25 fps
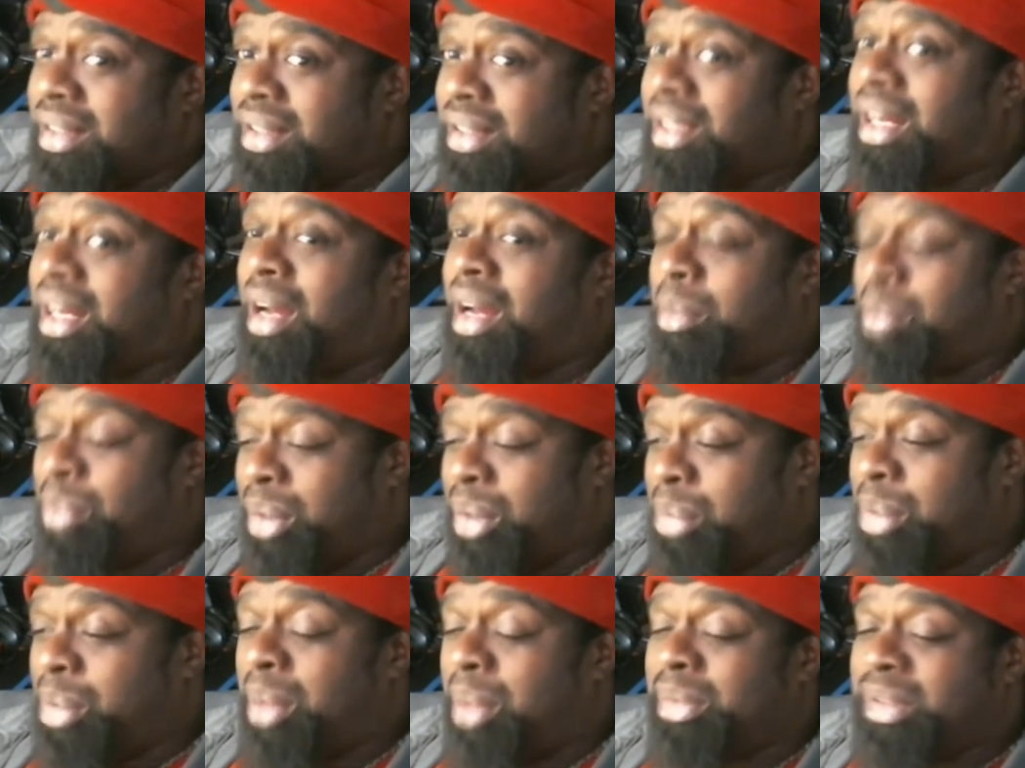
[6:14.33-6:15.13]
I'll be
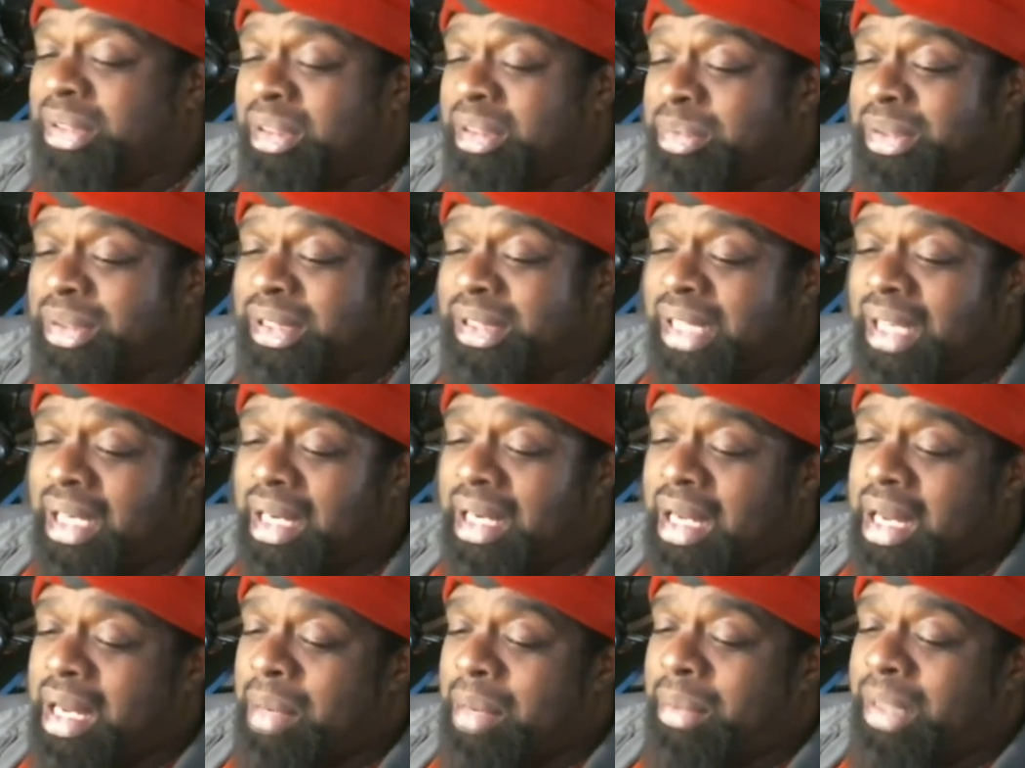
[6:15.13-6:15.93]
bumping some shit.
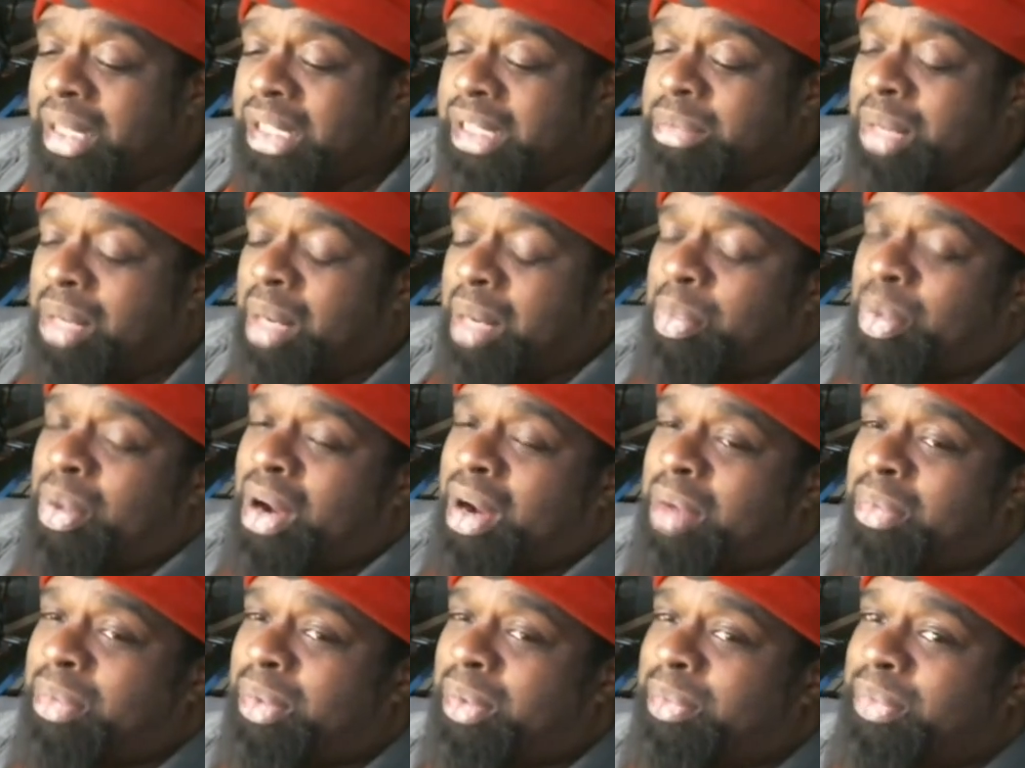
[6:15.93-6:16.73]
But here's my
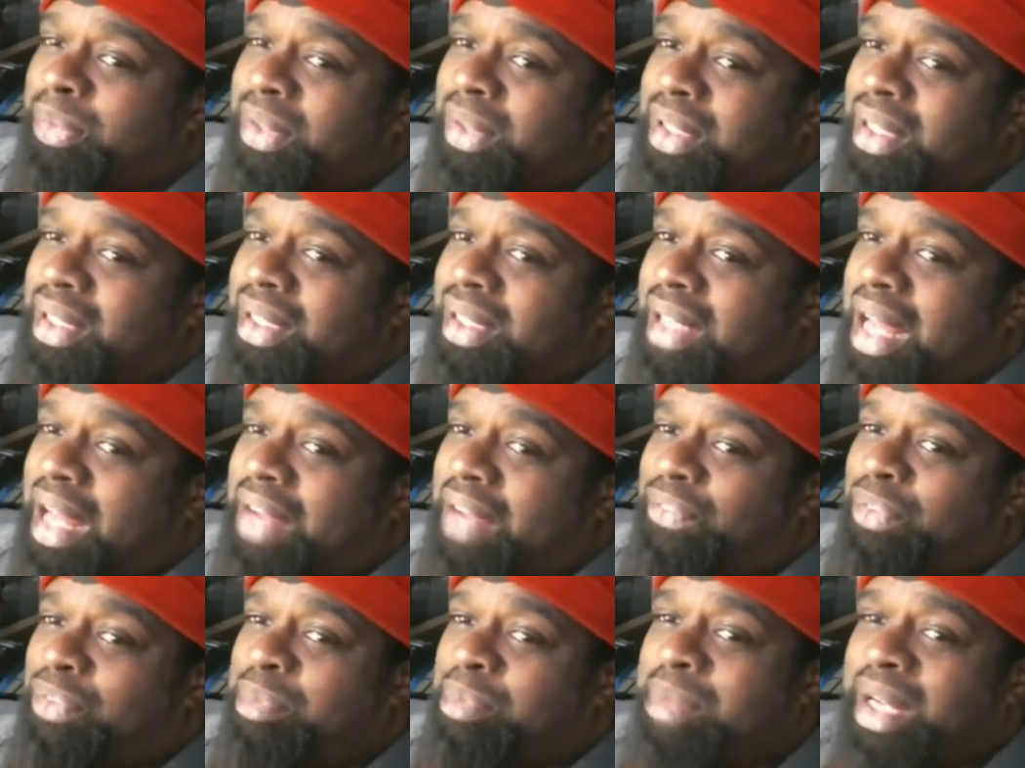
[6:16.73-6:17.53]
problem. Like,
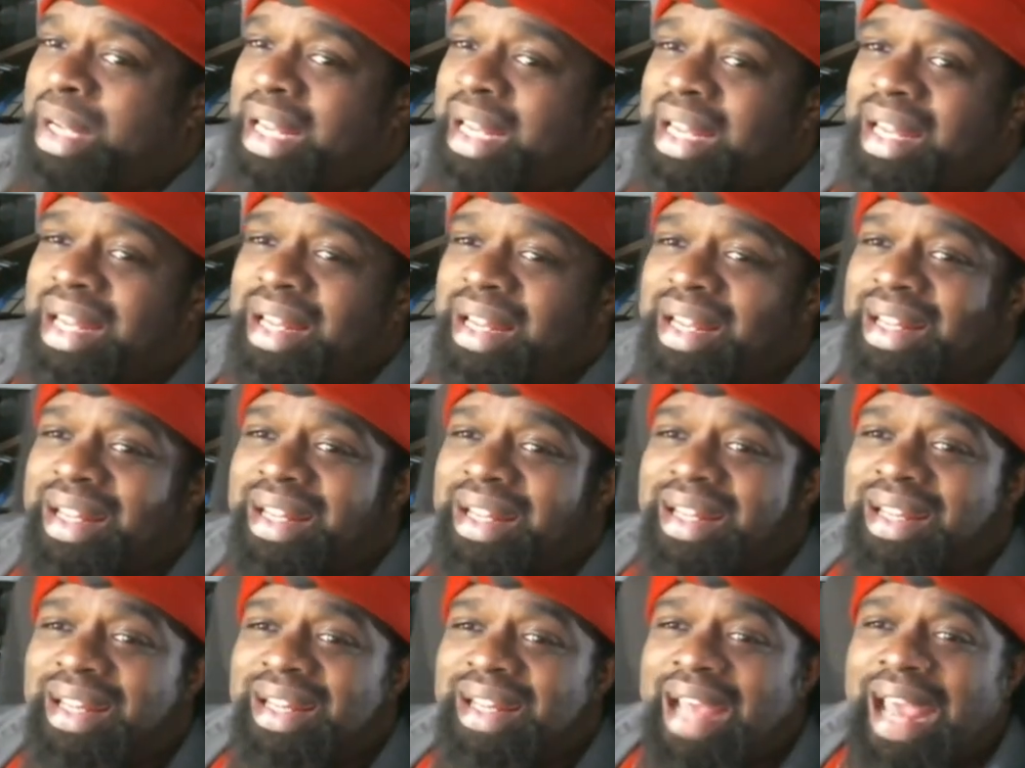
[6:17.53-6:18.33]
for me,
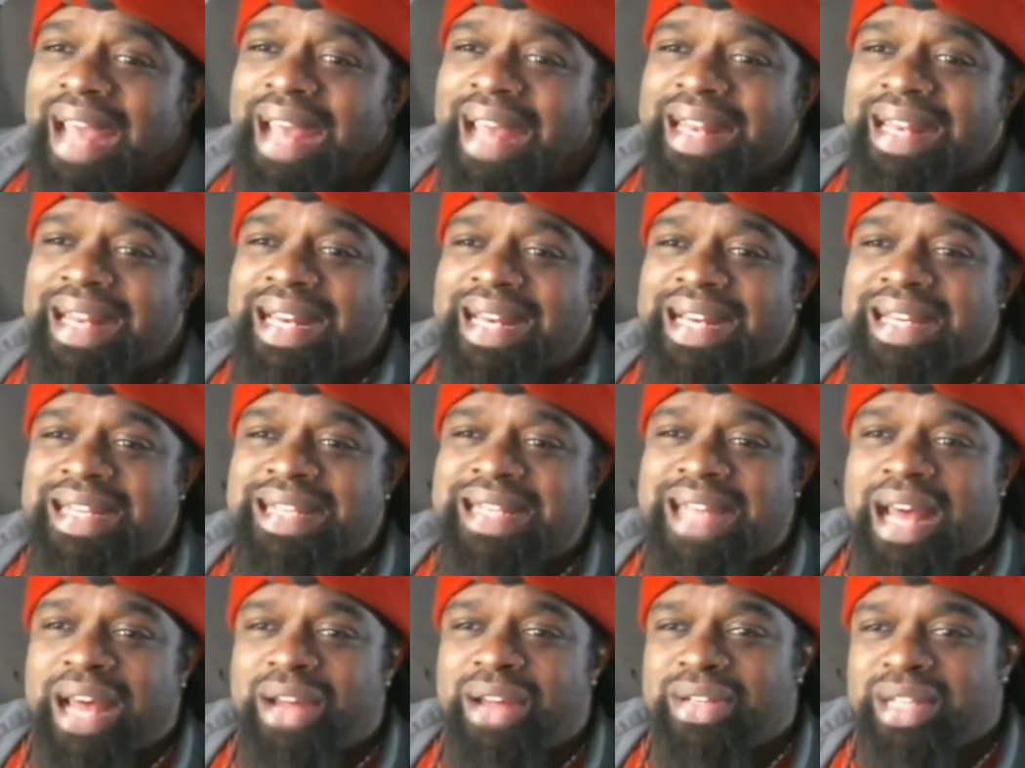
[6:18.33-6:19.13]
anything that
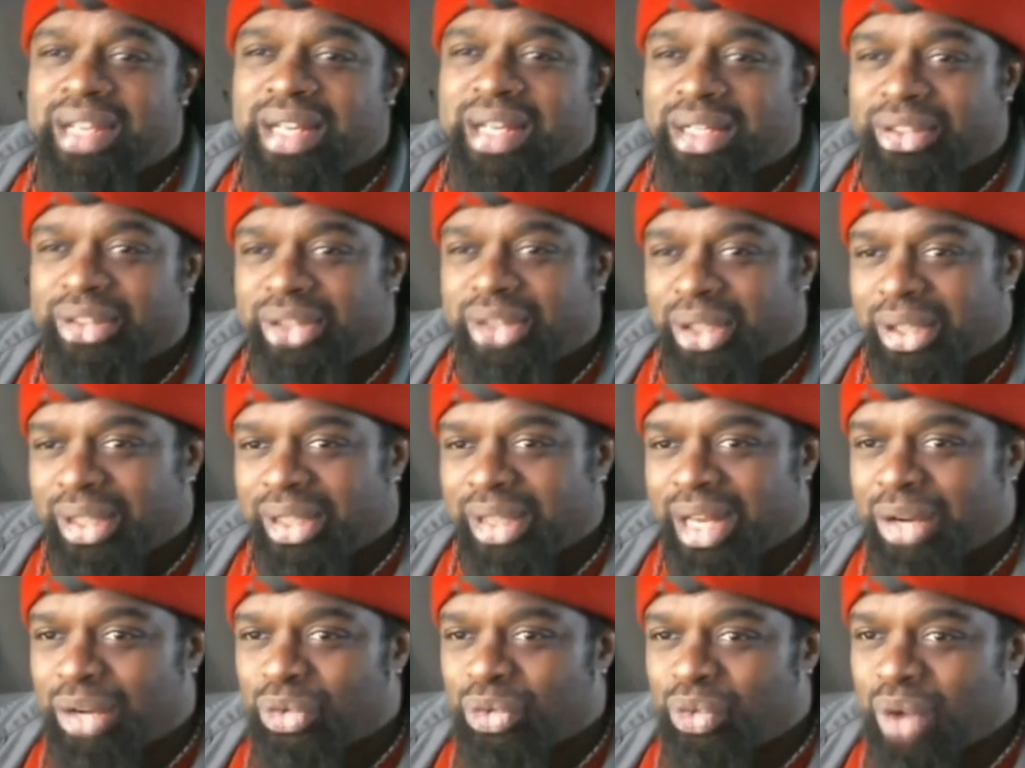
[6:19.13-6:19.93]
sounds in a certain,
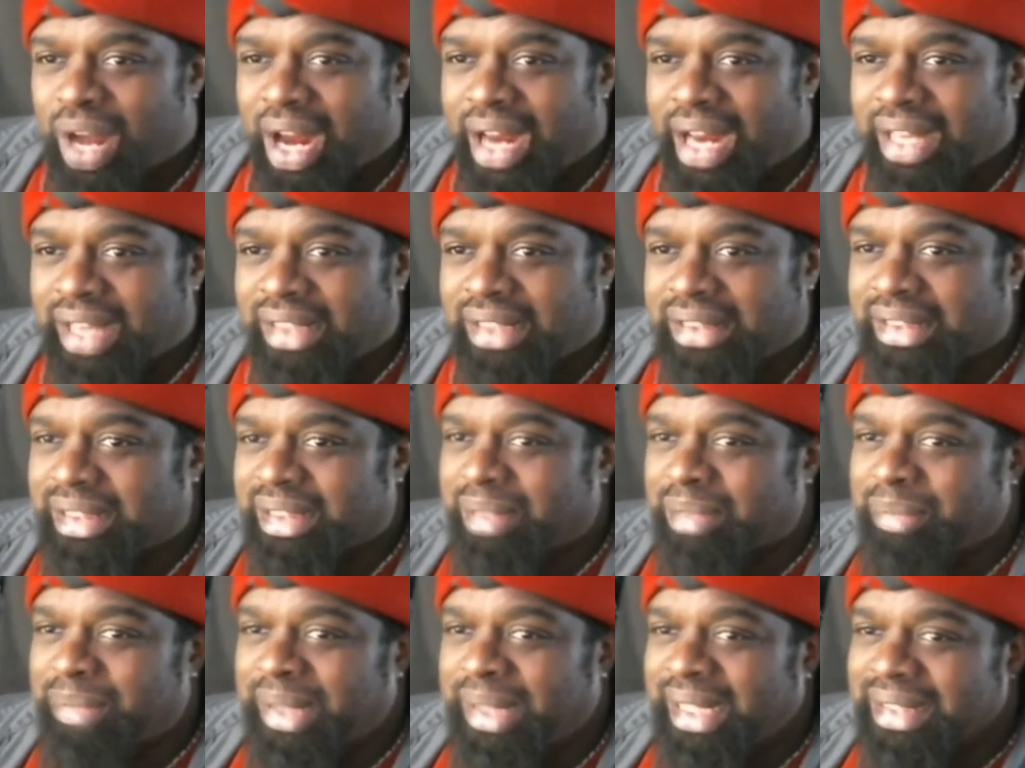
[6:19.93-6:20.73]
like, range, to
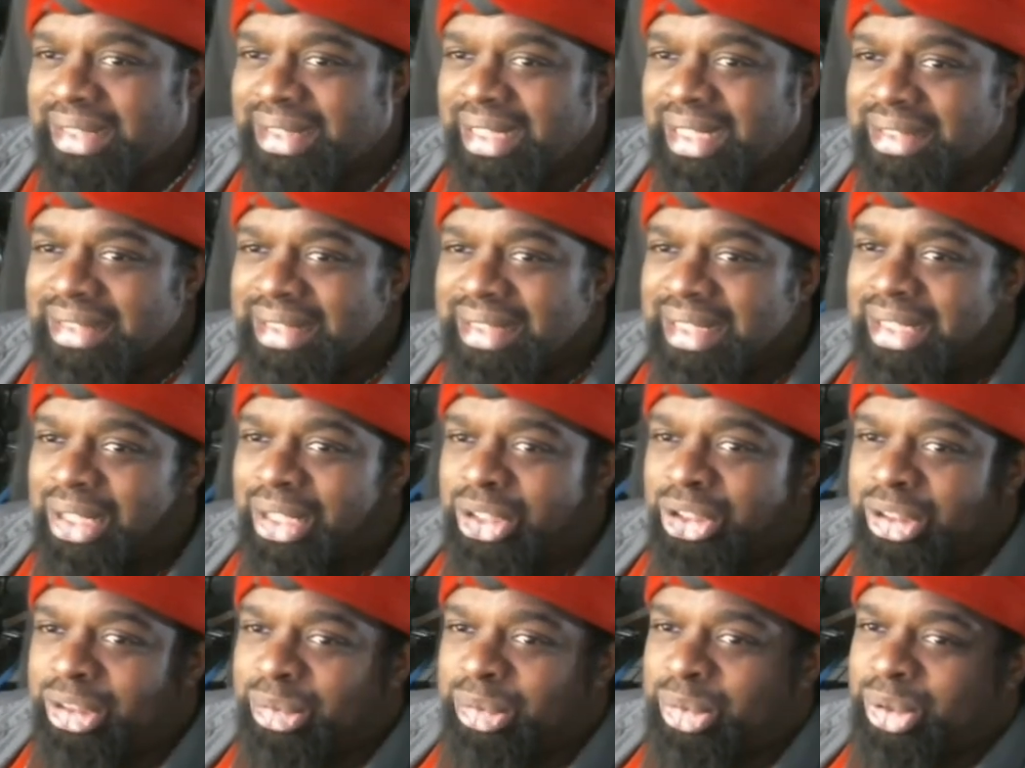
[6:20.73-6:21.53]
me, sounds like
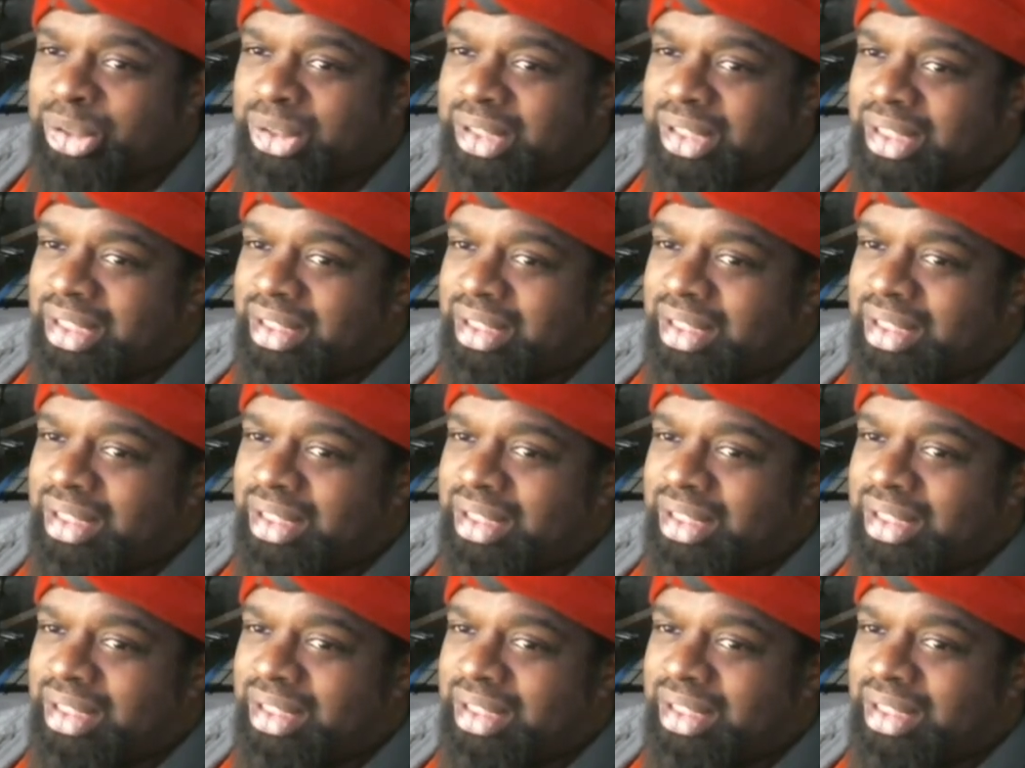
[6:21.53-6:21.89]
country music.